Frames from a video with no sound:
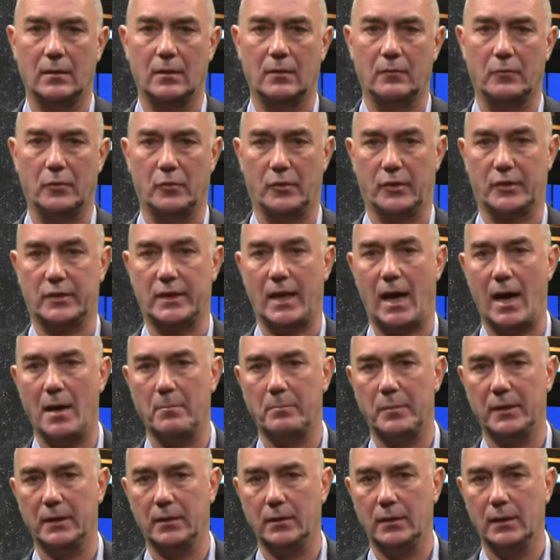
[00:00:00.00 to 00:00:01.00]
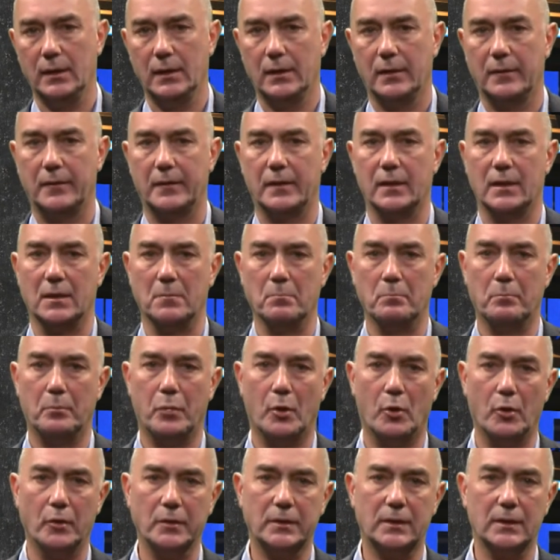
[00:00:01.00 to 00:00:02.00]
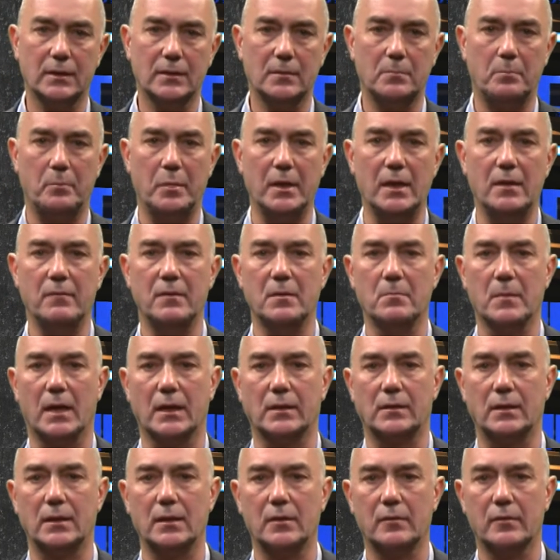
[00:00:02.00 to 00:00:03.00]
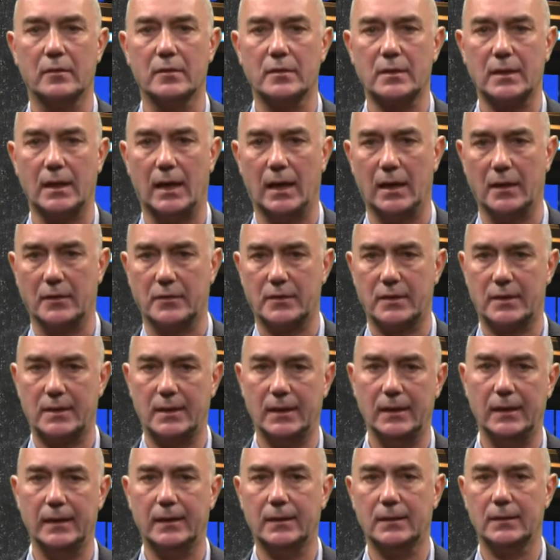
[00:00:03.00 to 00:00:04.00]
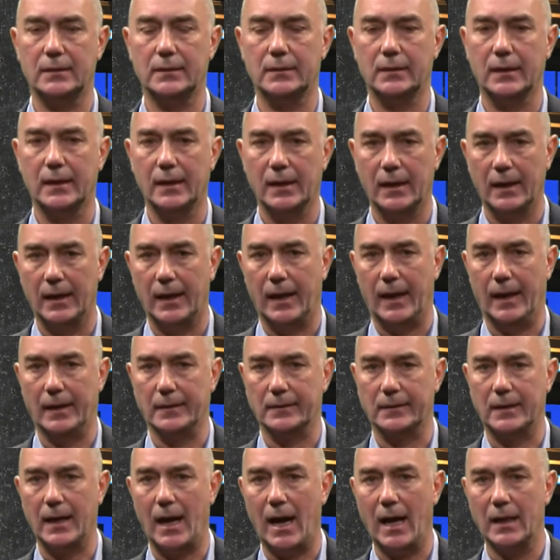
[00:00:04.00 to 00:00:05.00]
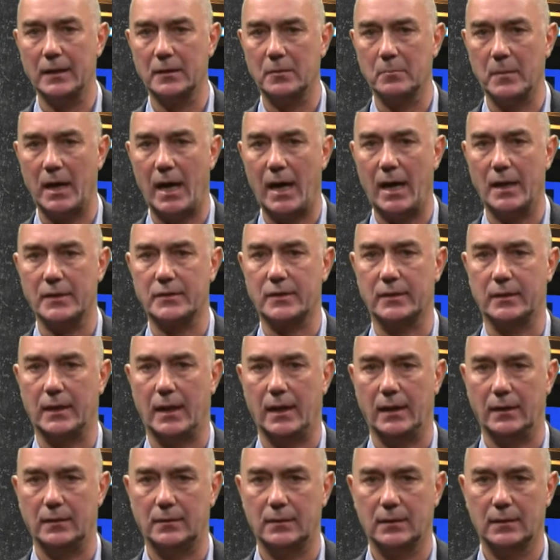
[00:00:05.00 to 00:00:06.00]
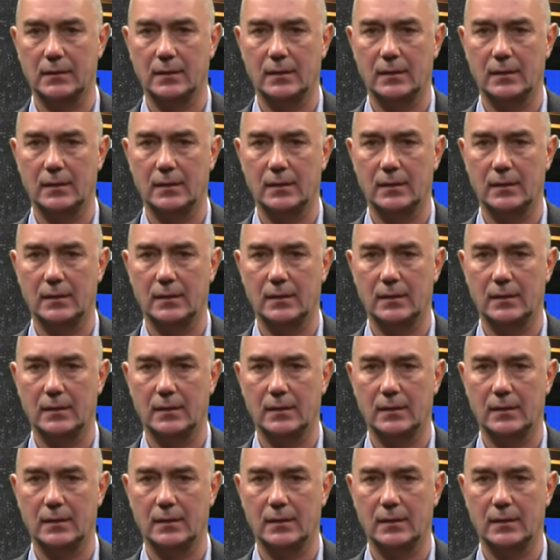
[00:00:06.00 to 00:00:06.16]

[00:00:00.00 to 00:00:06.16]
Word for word: For example, the important PV materials are silicon and gallium arsenide.